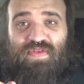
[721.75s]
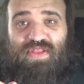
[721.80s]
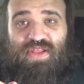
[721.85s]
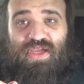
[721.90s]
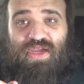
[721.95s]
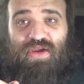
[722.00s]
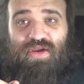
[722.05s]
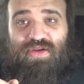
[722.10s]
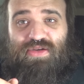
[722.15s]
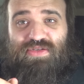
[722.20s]

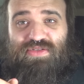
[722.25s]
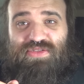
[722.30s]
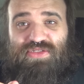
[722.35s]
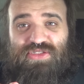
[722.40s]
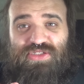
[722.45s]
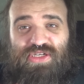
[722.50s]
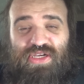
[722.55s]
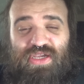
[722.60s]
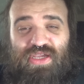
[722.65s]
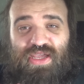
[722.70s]
there and
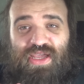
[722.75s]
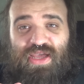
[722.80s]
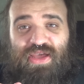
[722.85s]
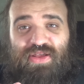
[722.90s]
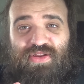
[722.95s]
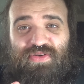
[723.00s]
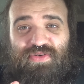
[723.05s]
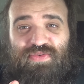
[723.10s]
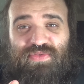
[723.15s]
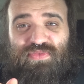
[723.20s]
check
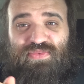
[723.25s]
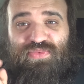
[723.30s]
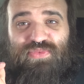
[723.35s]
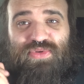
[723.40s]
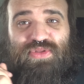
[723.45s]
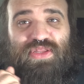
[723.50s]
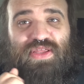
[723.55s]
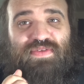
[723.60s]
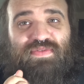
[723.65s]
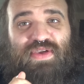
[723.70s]
out
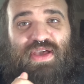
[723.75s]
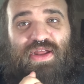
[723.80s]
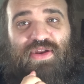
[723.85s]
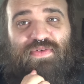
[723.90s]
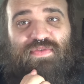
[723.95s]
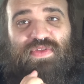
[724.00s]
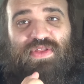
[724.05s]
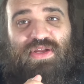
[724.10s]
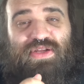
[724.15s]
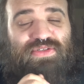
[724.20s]
what they've got
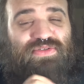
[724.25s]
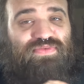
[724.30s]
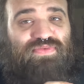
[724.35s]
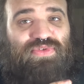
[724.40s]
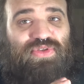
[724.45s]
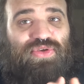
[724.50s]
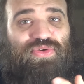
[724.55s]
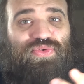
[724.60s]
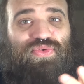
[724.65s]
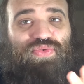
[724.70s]
over there. It's a
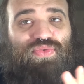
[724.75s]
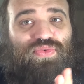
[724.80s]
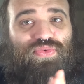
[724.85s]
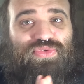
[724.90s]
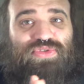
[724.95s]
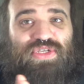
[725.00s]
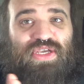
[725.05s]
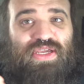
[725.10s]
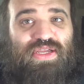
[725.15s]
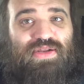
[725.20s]
really cool,
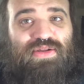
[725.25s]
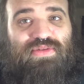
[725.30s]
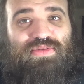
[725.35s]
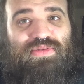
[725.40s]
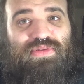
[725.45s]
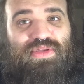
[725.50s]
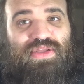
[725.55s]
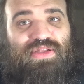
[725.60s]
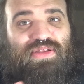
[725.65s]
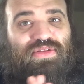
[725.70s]

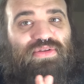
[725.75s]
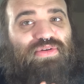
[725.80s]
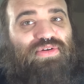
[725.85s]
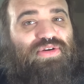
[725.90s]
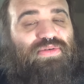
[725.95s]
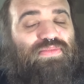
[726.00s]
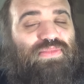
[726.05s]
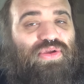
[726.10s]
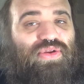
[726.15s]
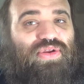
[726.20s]
tight-knit little
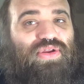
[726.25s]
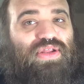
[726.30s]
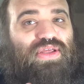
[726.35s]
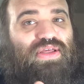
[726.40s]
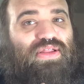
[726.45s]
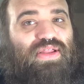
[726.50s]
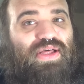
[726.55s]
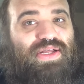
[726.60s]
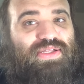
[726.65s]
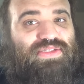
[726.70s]
community.
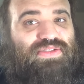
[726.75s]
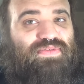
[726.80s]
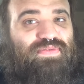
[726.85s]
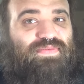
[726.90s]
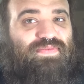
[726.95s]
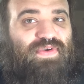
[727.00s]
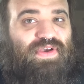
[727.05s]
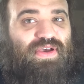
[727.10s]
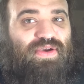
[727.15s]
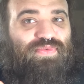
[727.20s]
Lots
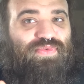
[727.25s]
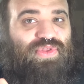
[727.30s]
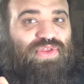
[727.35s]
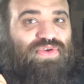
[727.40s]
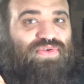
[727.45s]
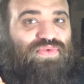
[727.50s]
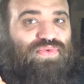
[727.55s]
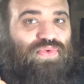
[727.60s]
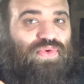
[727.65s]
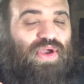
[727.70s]
of really
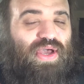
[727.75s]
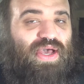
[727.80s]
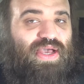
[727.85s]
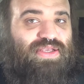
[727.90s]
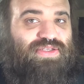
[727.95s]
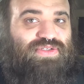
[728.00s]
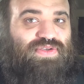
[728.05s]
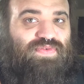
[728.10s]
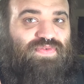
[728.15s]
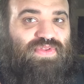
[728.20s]
cool
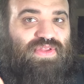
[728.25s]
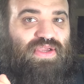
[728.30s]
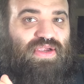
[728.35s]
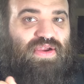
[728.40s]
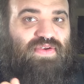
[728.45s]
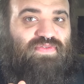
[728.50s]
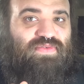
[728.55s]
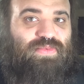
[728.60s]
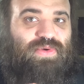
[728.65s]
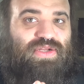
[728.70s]
guys over there.
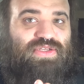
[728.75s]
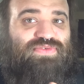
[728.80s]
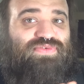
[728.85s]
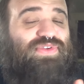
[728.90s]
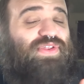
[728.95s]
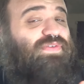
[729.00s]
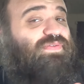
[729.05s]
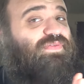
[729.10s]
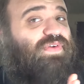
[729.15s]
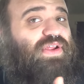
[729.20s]
Everybody's
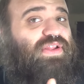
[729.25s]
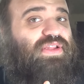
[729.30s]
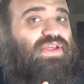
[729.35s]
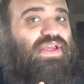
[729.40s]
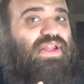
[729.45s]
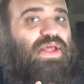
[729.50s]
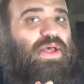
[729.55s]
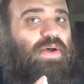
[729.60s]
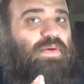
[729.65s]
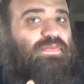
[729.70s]
really friendly
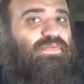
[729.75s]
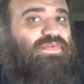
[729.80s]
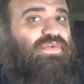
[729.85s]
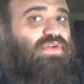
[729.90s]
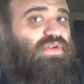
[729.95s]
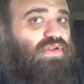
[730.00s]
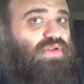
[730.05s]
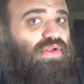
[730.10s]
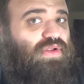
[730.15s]
and helpful.